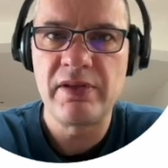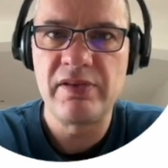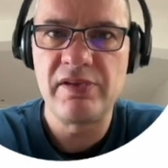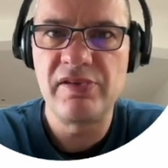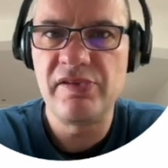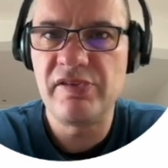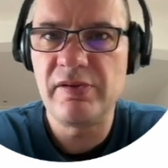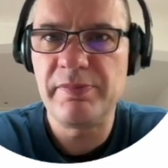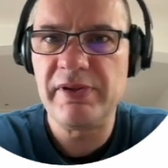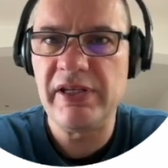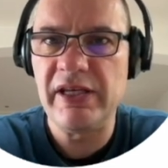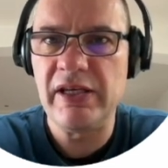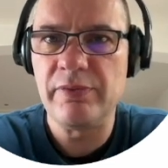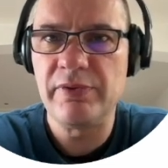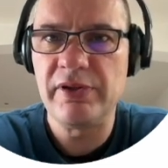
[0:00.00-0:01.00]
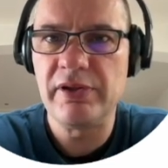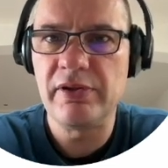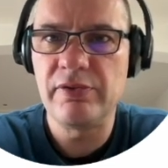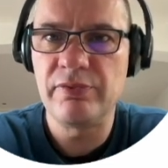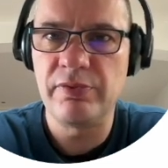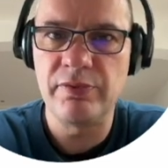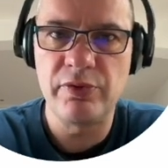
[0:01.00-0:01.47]
This is the
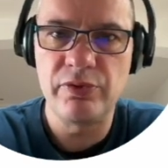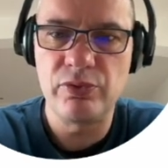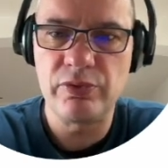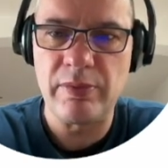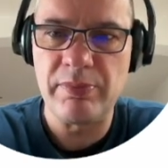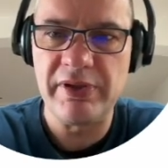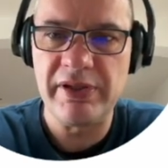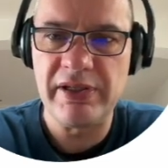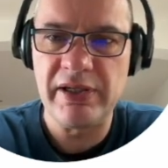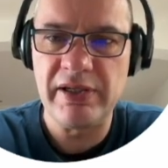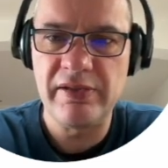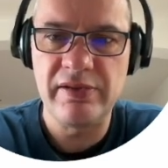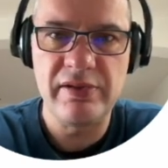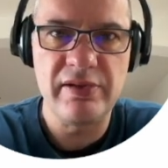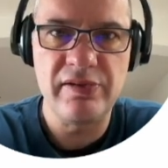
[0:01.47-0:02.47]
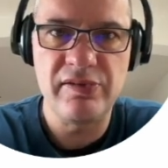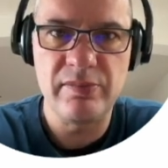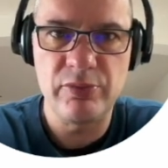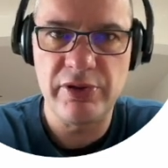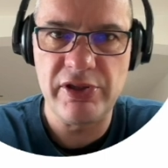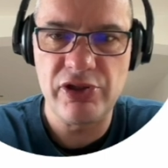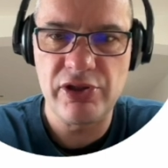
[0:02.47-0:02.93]
behavior we want to replicate in
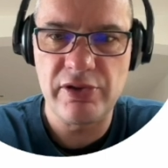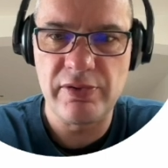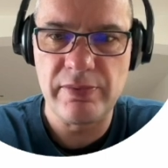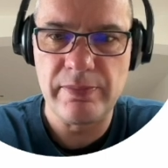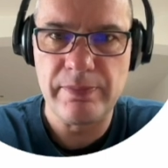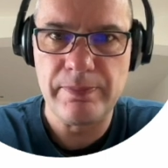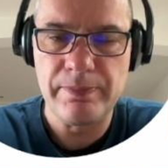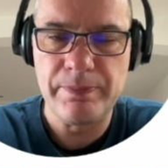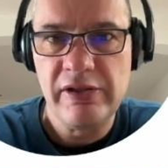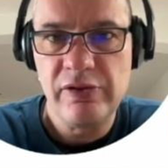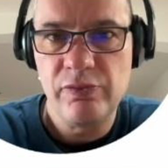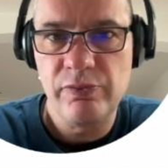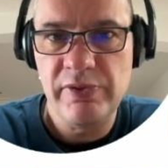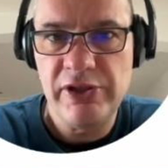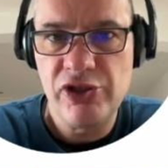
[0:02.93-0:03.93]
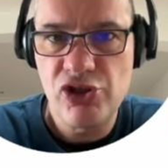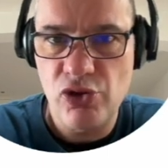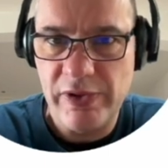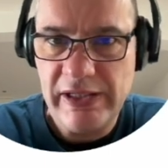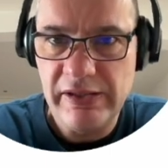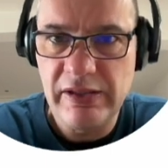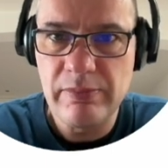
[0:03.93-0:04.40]
simulation. We
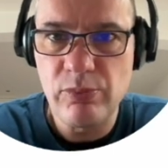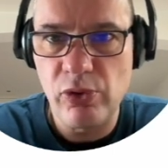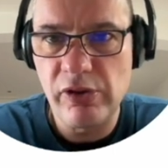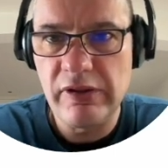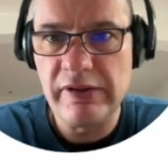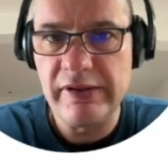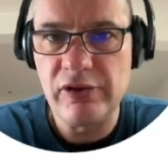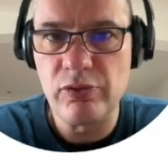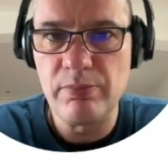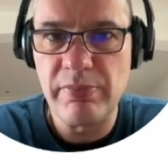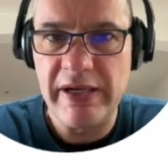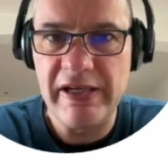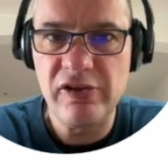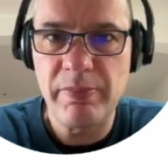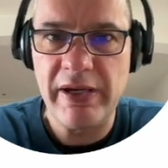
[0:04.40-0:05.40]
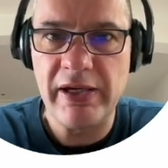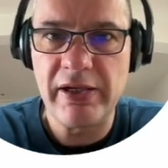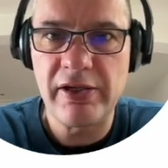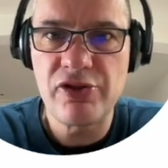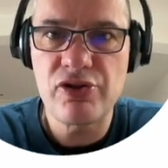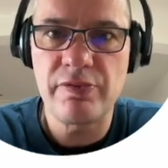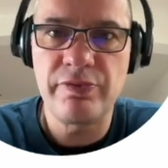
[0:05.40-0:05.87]
jointly model the combined
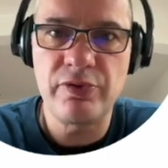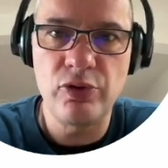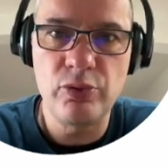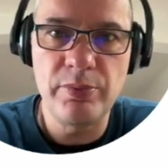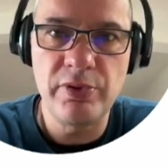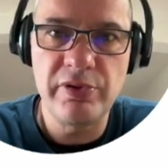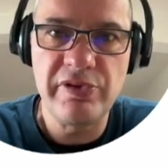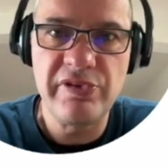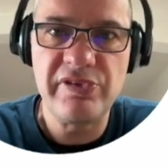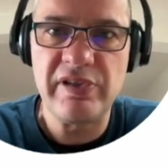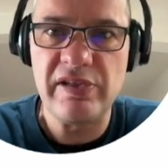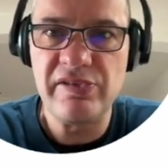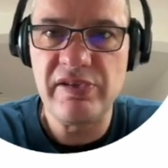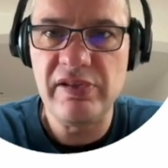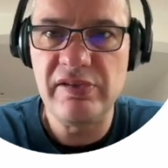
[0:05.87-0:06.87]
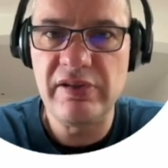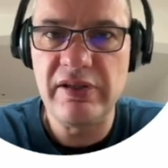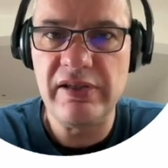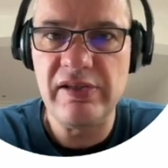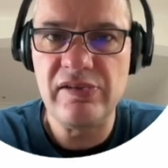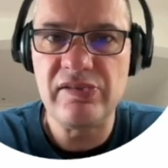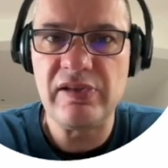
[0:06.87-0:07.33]
package of robot, sensing
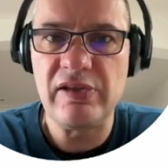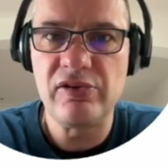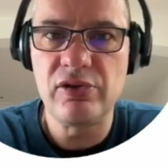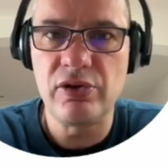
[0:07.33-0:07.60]
delays, and